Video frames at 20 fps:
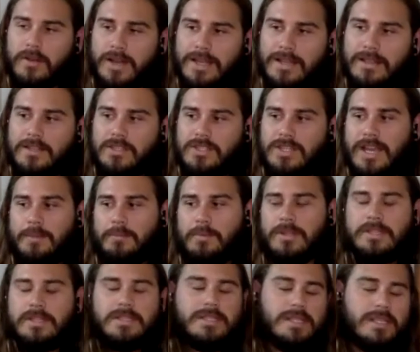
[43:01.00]
in the
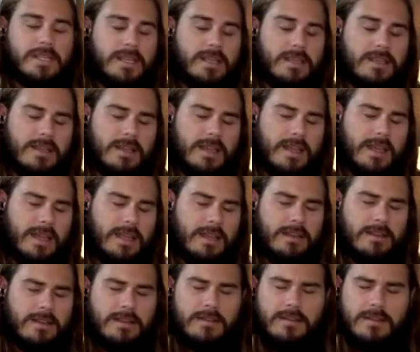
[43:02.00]
chaplaincy
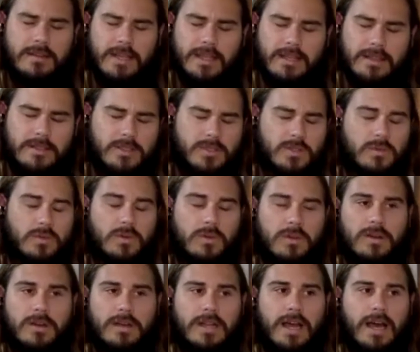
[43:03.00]
in, in the
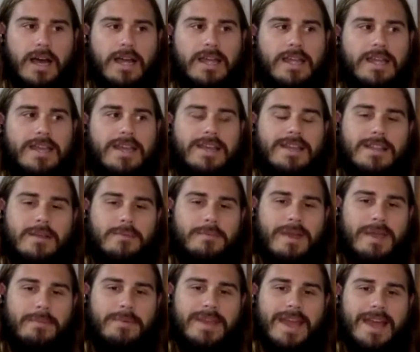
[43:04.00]
school or not, that
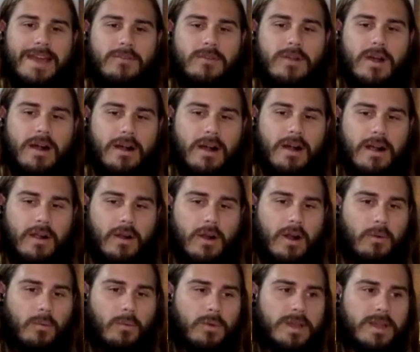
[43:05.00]
maybe have a,
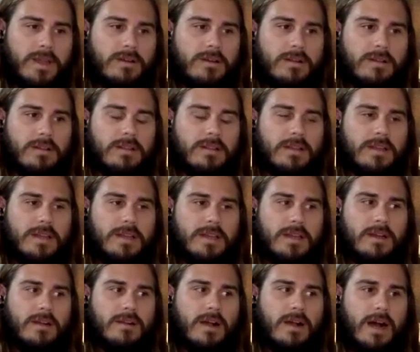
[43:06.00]
a real,
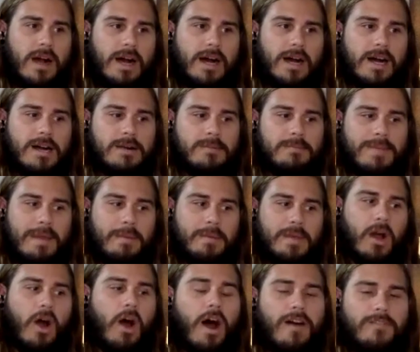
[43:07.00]
uh,
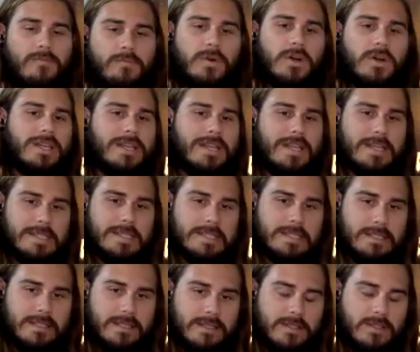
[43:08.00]
maybe
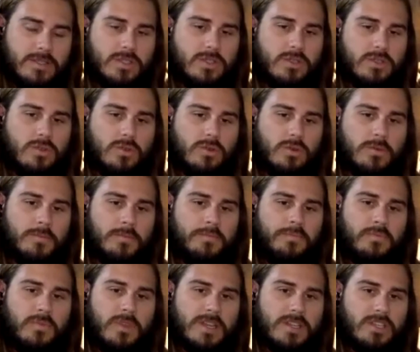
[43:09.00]
off-putness to
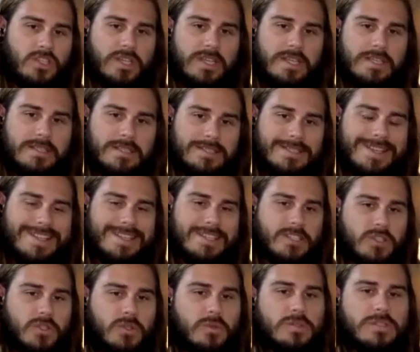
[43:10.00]
Jesus and
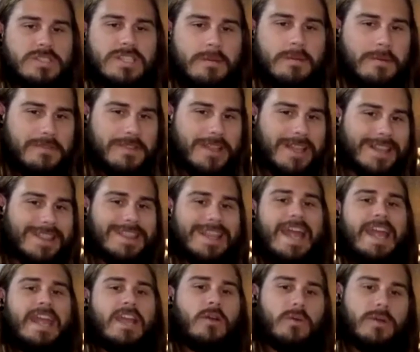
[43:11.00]
to some of the
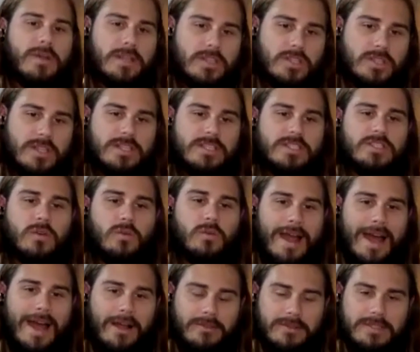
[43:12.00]
language that
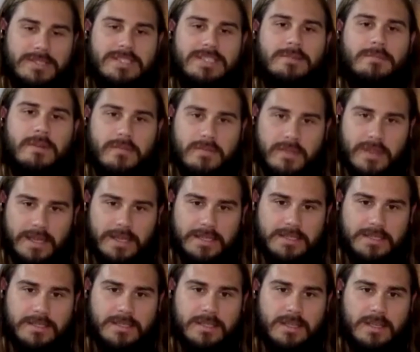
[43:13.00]
surrounds some of
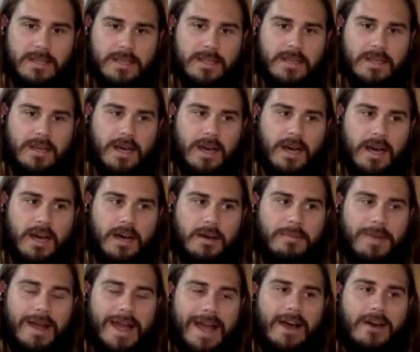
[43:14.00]
this?
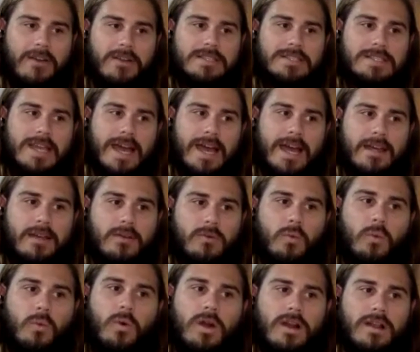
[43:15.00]
Um, how does that
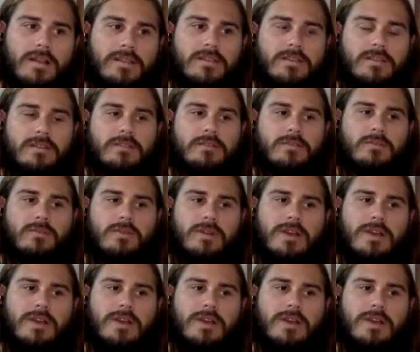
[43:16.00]
work to